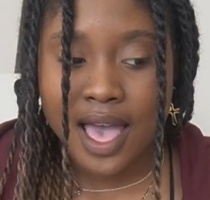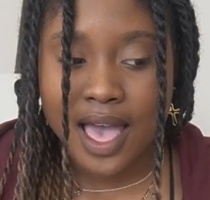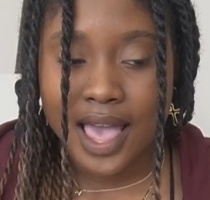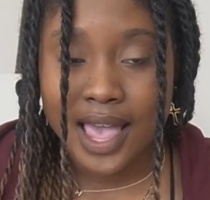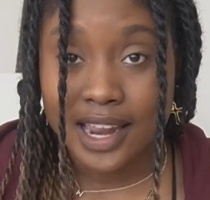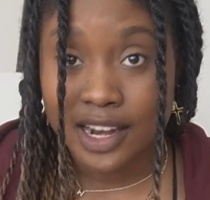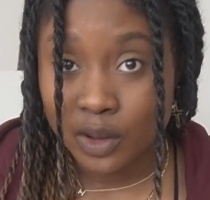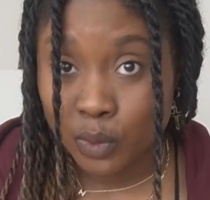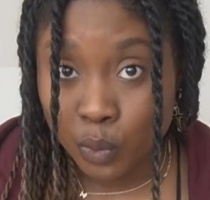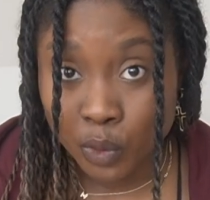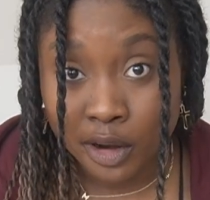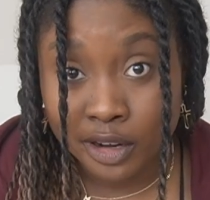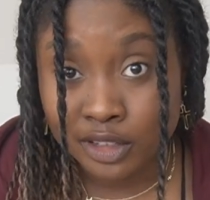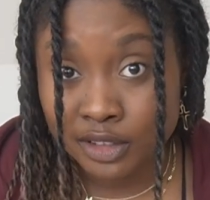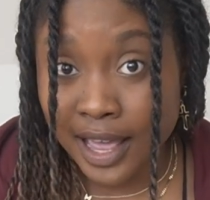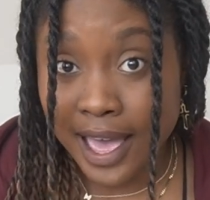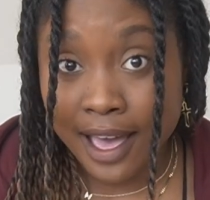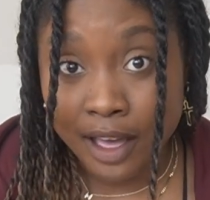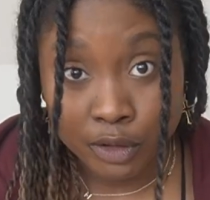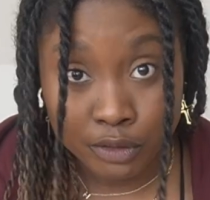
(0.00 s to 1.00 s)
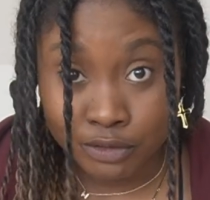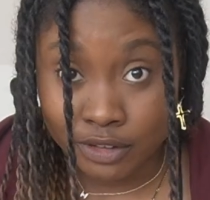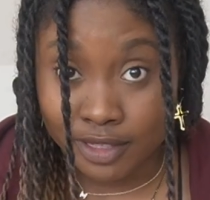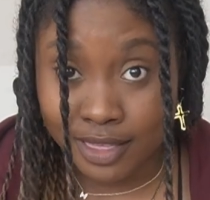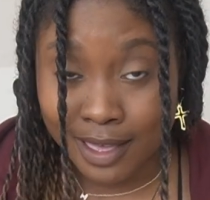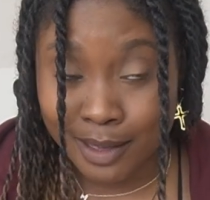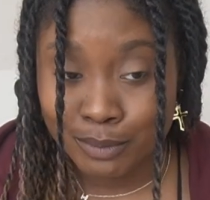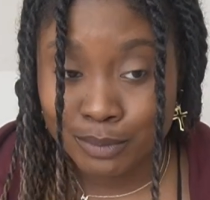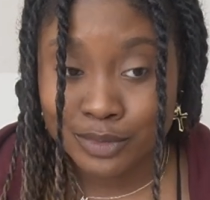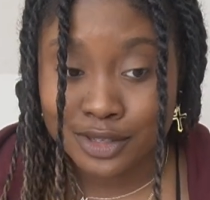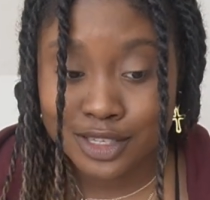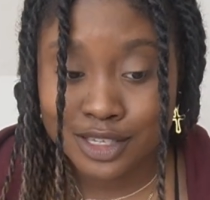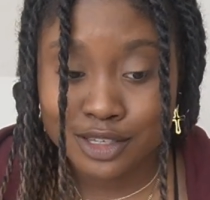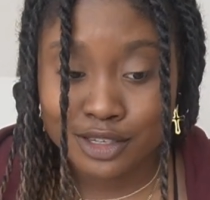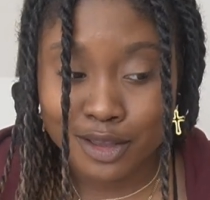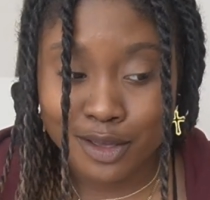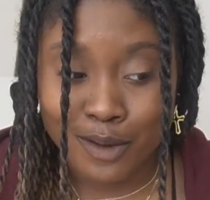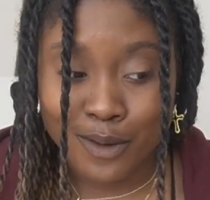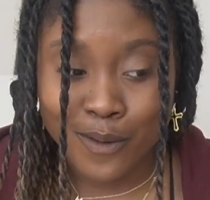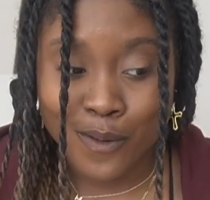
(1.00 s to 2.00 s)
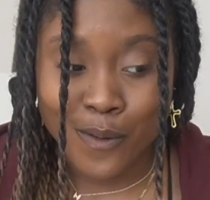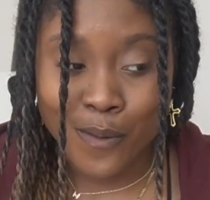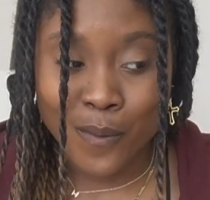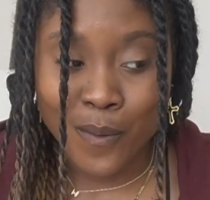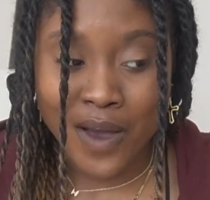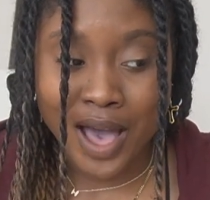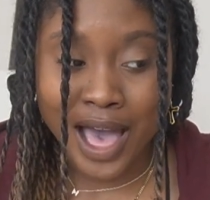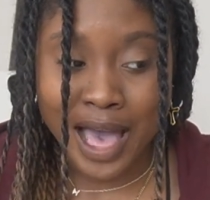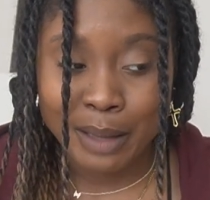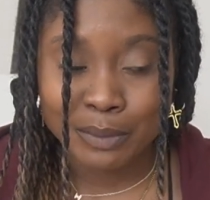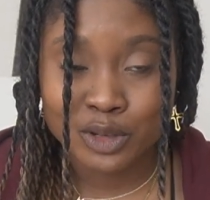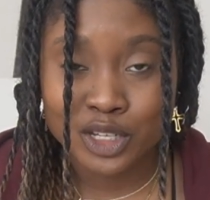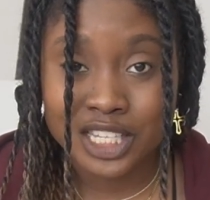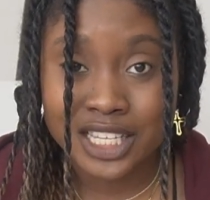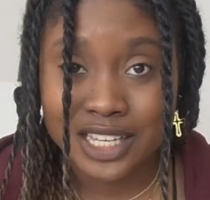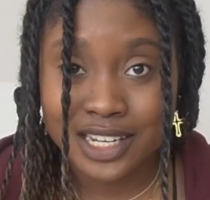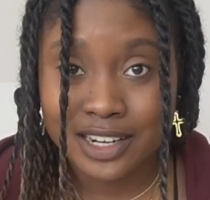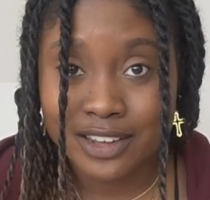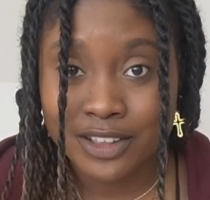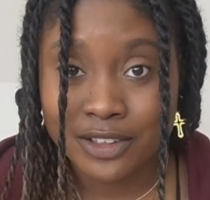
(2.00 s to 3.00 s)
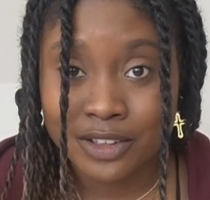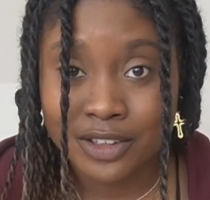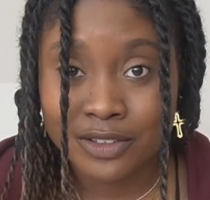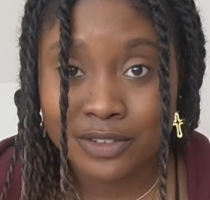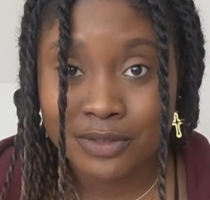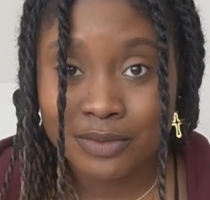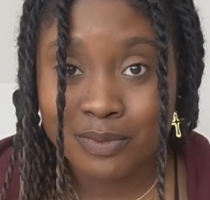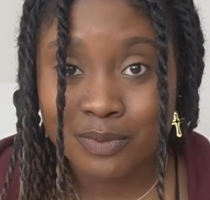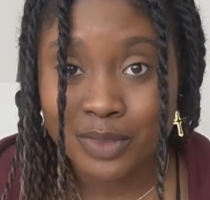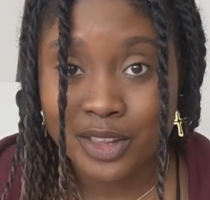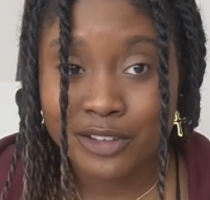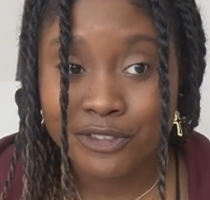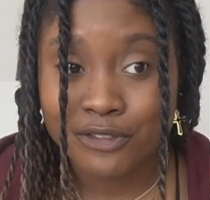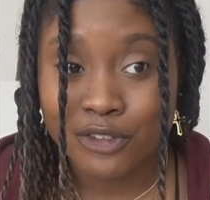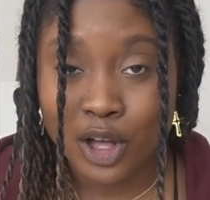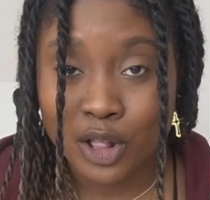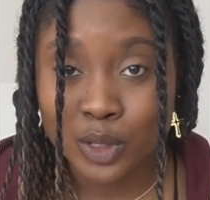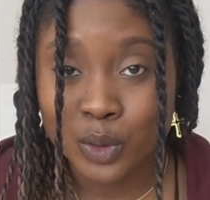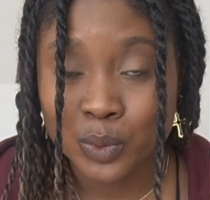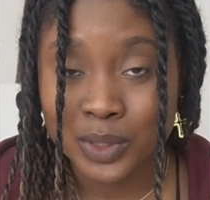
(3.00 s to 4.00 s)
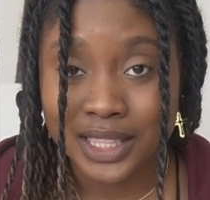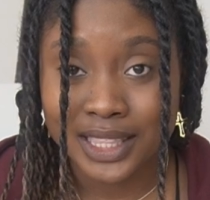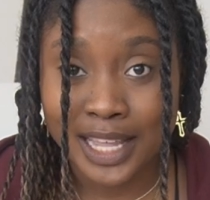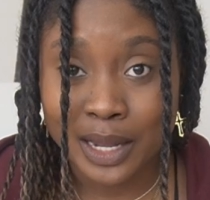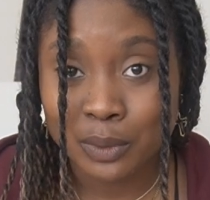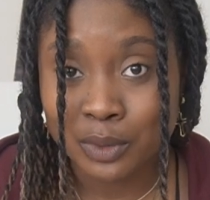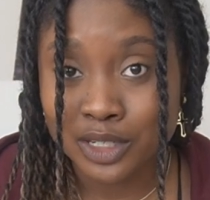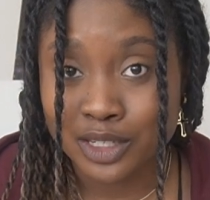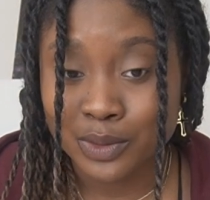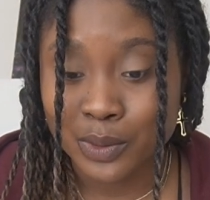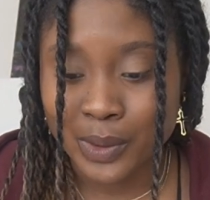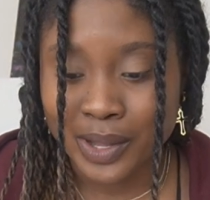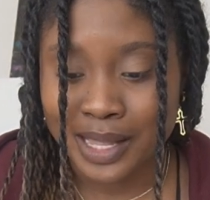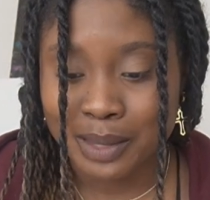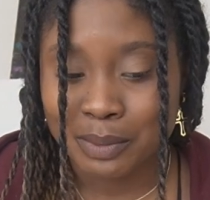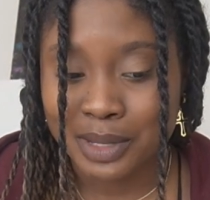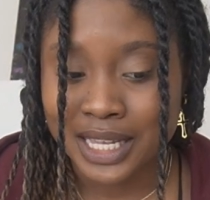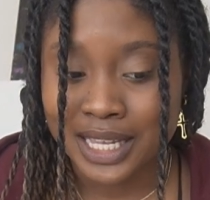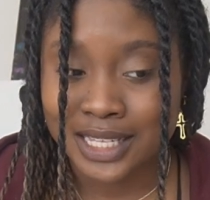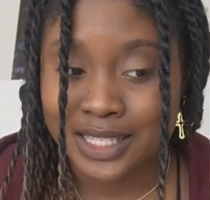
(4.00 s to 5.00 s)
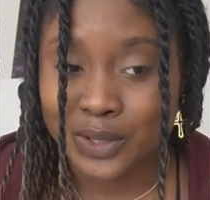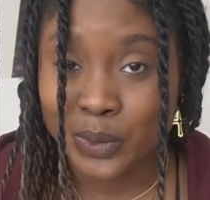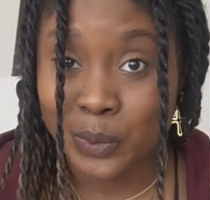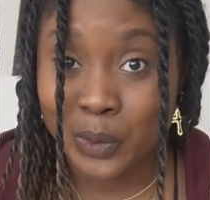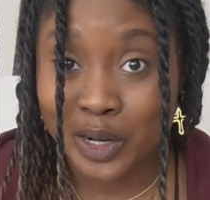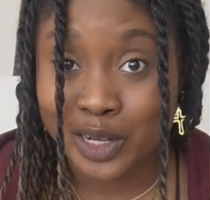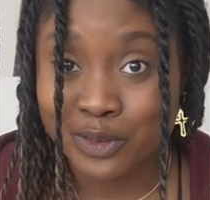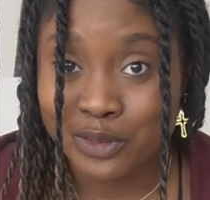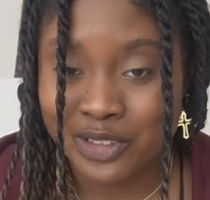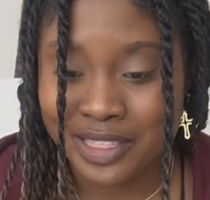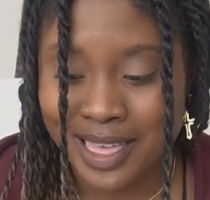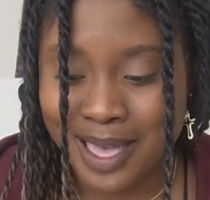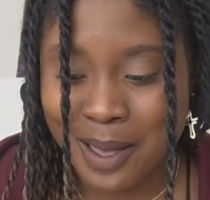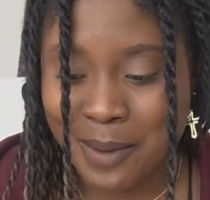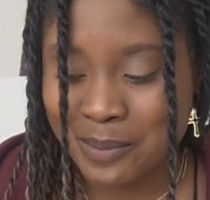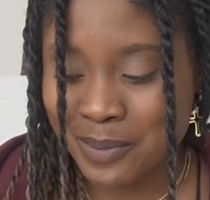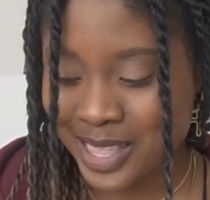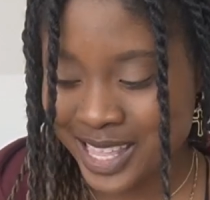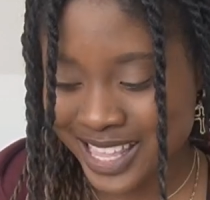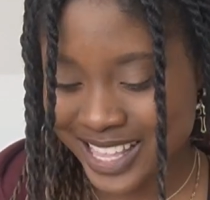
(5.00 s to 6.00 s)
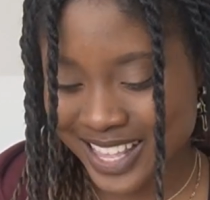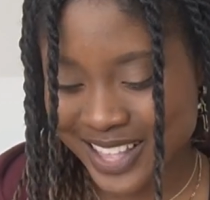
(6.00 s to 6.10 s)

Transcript: And it worked out for them. So I'm just gonna follow what they were doing because it worked for them.